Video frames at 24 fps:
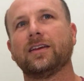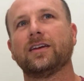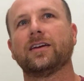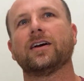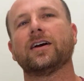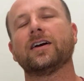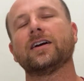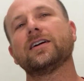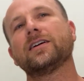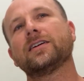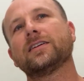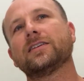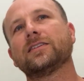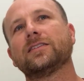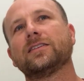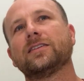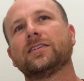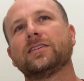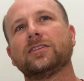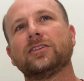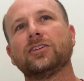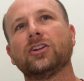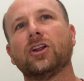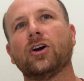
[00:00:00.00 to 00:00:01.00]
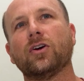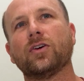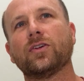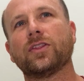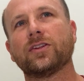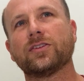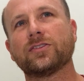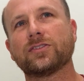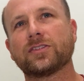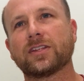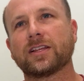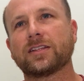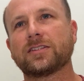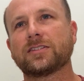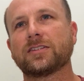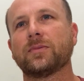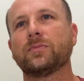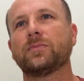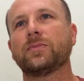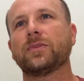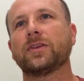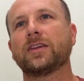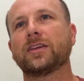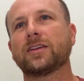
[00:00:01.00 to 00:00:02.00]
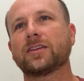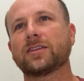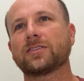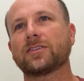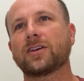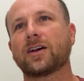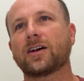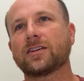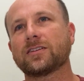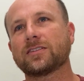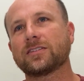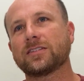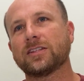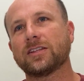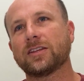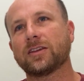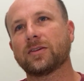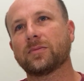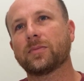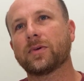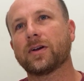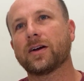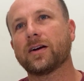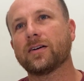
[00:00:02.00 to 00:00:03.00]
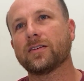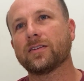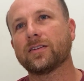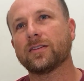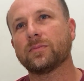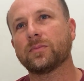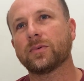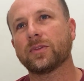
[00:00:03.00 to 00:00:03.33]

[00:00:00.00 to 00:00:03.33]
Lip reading: there's like something exhausting about it,